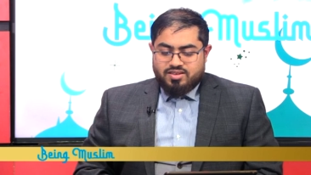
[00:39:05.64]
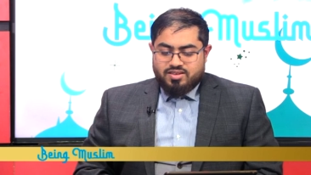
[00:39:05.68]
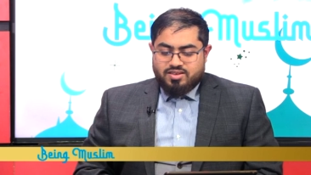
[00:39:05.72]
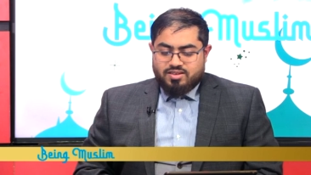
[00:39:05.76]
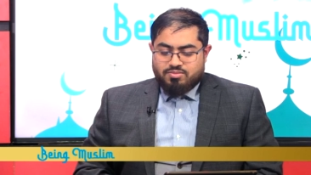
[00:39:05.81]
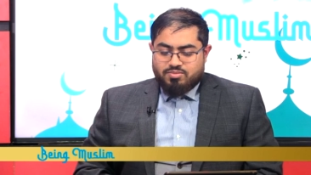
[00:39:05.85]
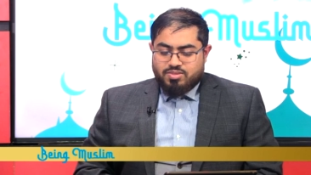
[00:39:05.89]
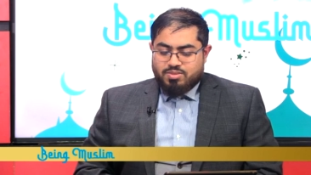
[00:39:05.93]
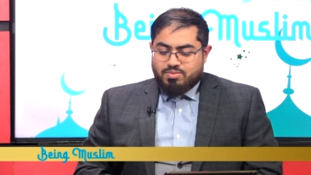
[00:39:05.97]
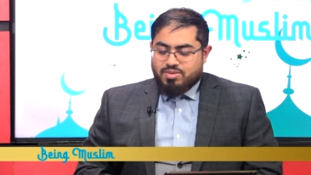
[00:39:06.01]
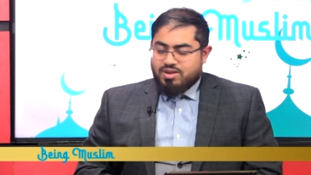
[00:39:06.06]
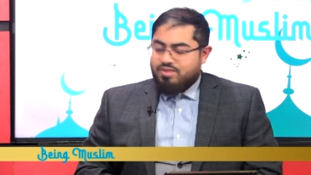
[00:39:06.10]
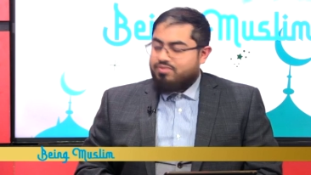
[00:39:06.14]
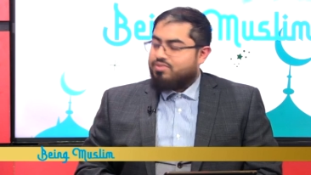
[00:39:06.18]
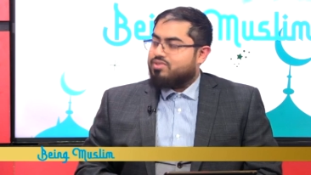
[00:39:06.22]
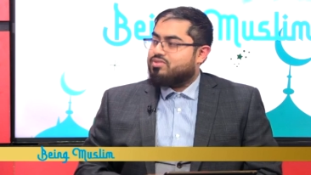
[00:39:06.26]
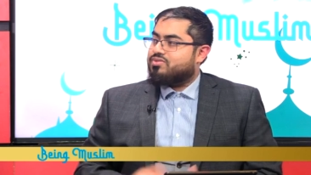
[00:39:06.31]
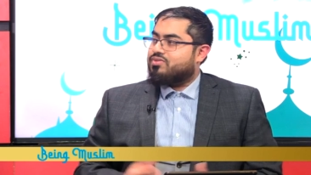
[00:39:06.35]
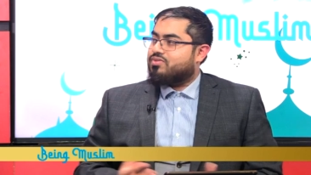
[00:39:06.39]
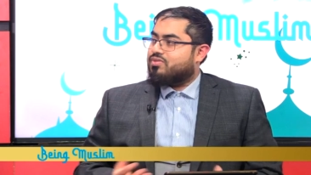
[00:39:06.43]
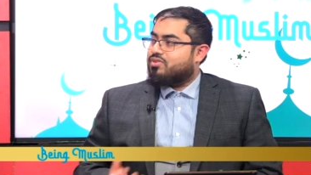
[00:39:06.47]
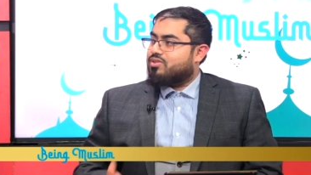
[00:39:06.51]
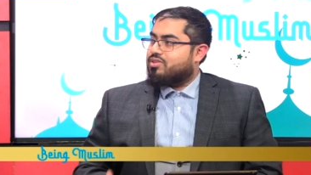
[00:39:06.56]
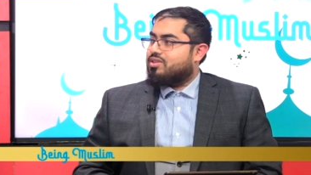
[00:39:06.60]
can be
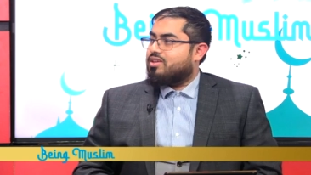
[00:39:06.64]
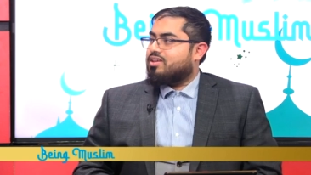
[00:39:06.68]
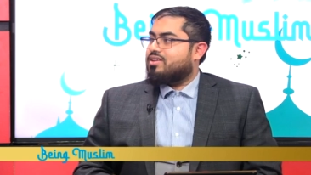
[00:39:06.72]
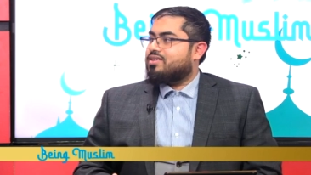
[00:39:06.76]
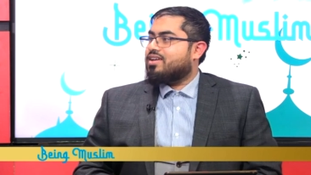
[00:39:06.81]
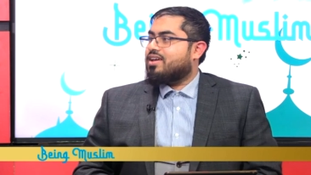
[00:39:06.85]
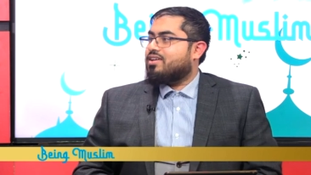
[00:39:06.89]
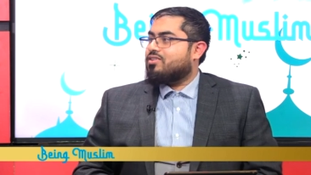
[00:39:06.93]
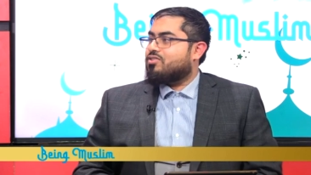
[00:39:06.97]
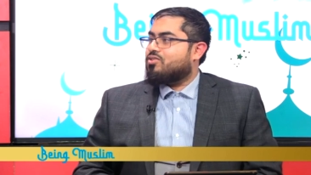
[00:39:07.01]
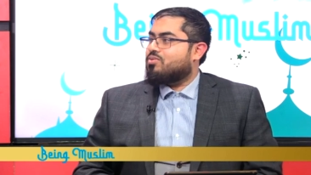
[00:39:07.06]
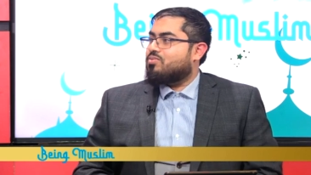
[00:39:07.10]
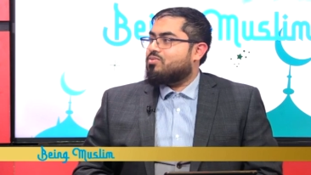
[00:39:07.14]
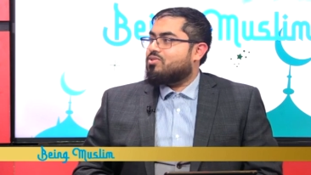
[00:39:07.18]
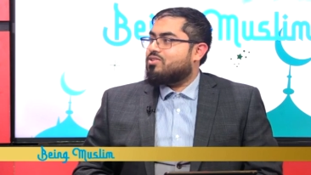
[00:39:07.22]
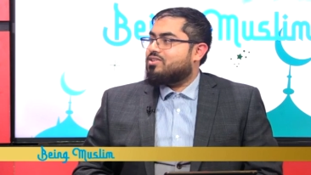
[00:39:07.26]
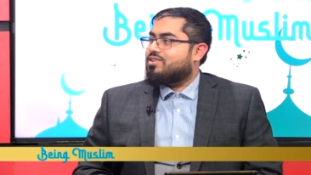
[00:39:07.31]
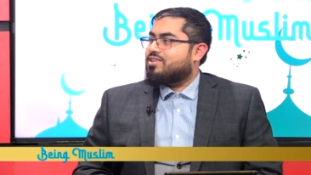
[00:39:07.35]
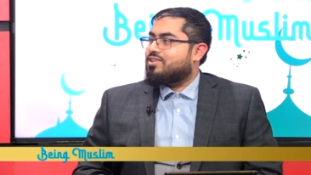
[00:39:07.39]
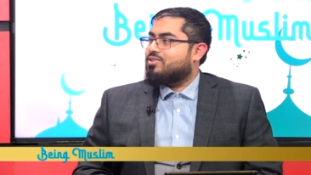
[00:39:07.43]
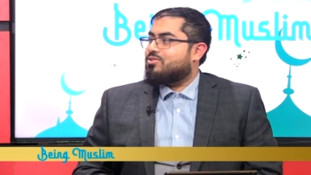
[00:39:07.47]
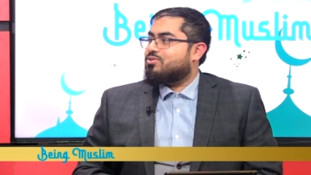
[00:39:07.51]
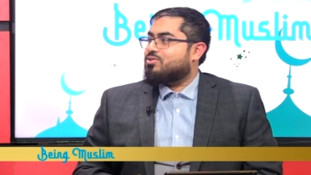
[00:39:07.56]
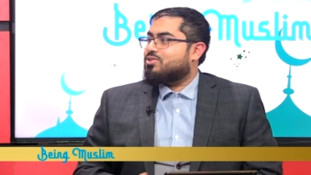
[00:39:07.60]
beneficial for the entire
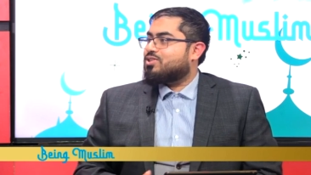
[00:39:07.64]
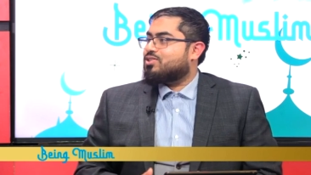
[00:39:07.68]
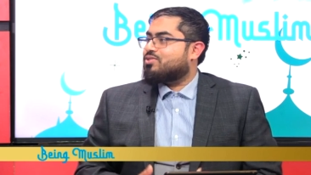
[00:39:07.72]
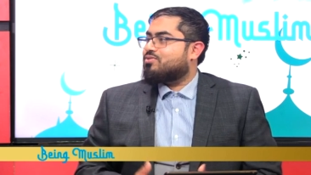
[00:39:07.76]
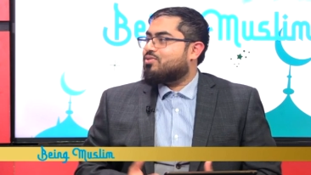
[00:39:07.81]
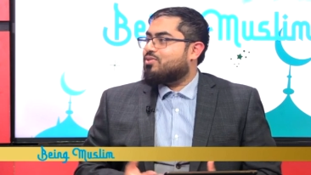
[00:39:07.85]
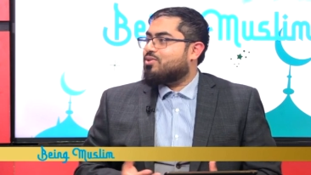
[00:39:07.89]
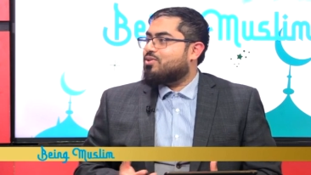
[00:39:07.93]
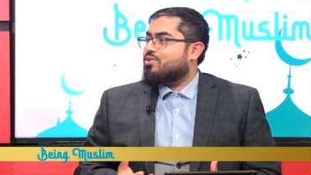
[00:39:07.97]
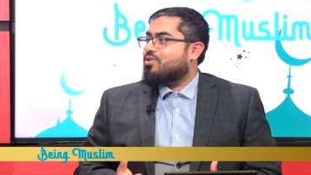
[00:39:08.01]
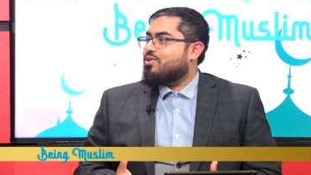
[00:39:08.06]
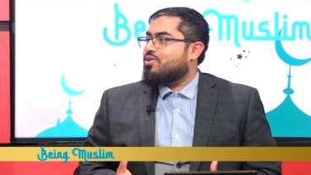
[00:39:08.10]
community, not just for